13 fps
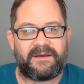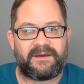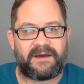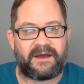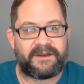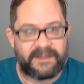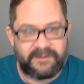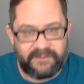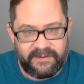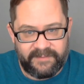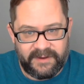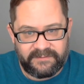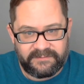Another
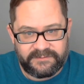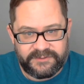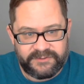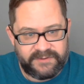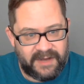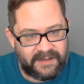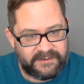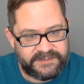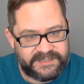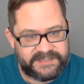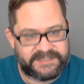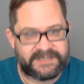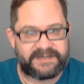remote, $2
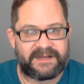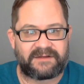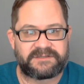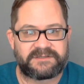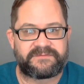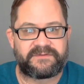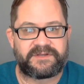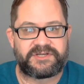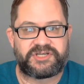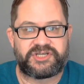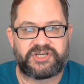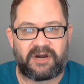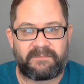into $10 for this
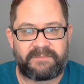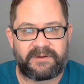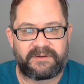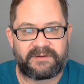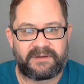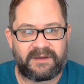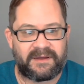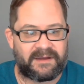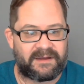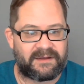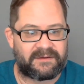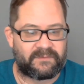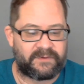Sharp
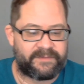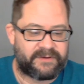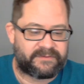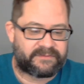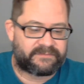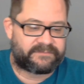remote.